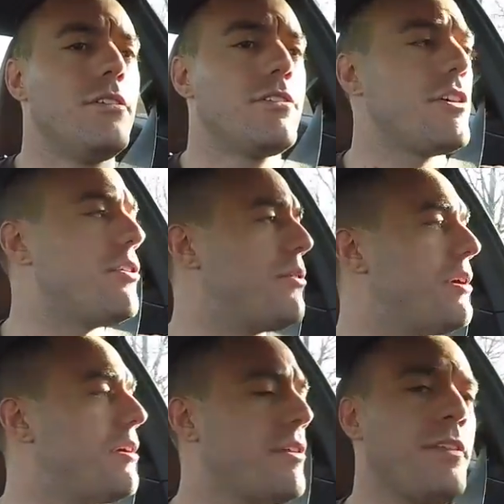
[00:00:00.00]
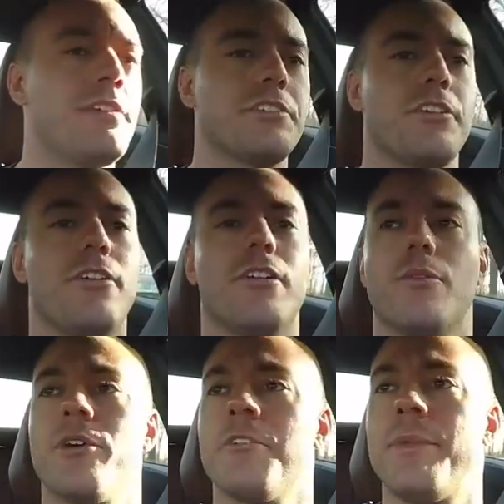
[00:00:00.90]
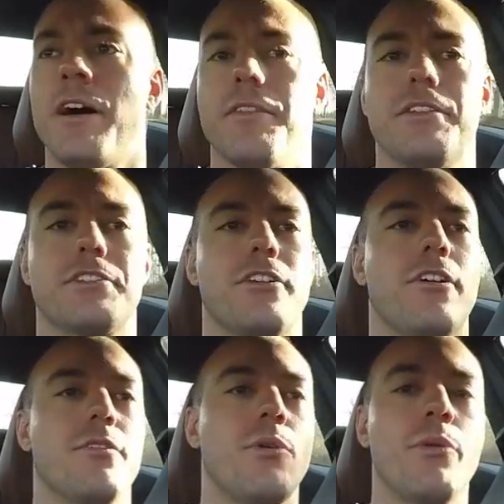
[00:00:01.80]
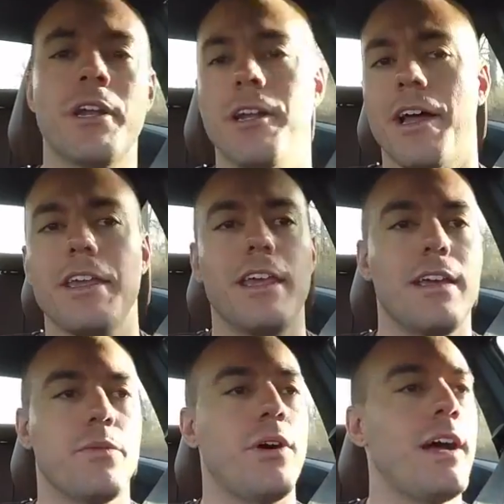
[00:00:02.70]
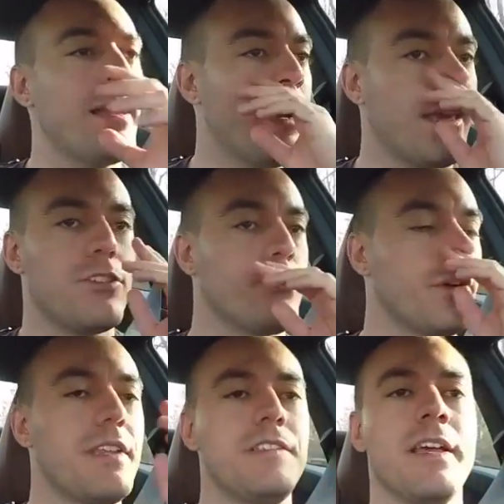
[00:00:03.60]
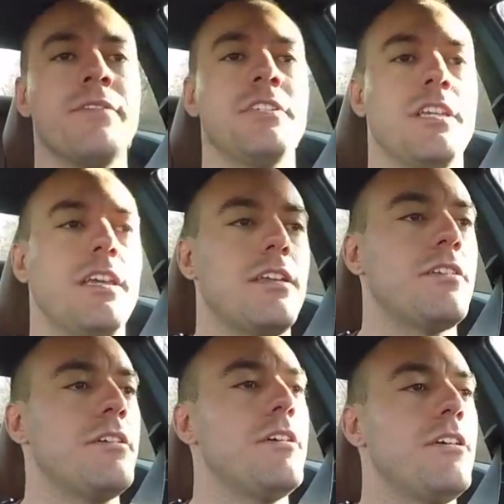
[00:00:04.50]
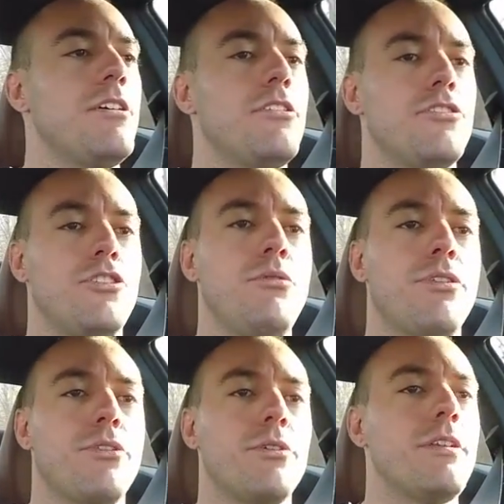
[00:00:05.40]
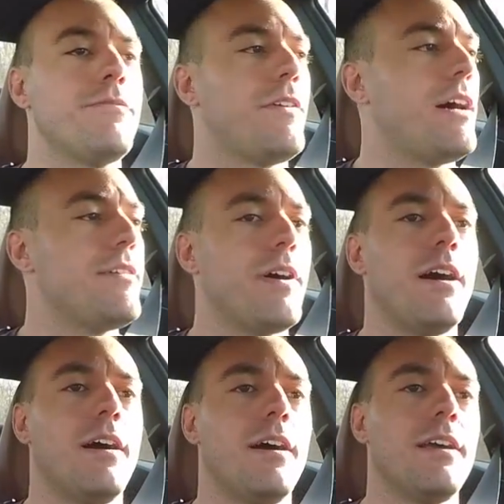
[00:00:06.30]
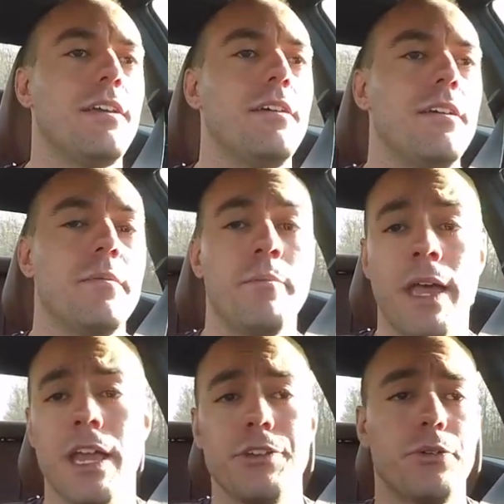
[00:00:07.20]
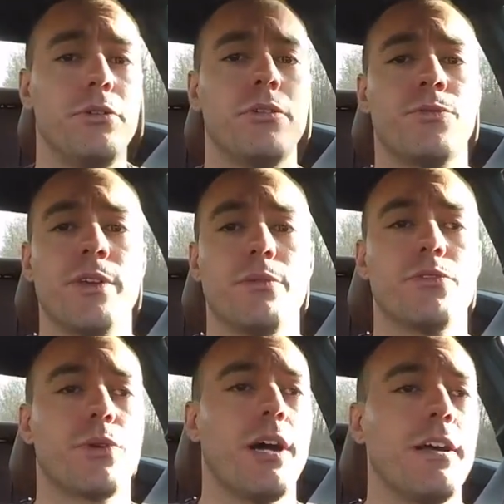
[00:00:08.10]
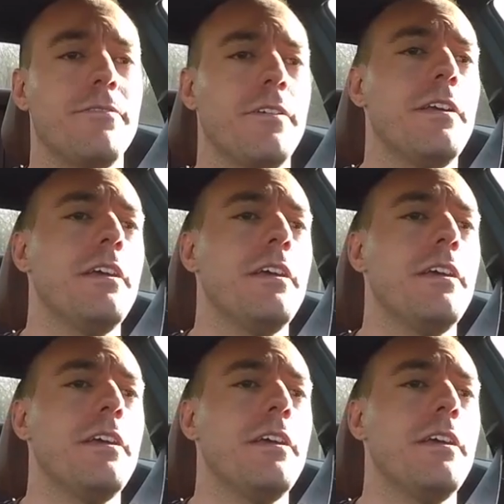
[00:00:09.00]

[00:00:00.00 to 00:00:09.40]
So, this car, what about this car? Well, what did I get? Well, I got a 2017 235i manual rear-wheel drive,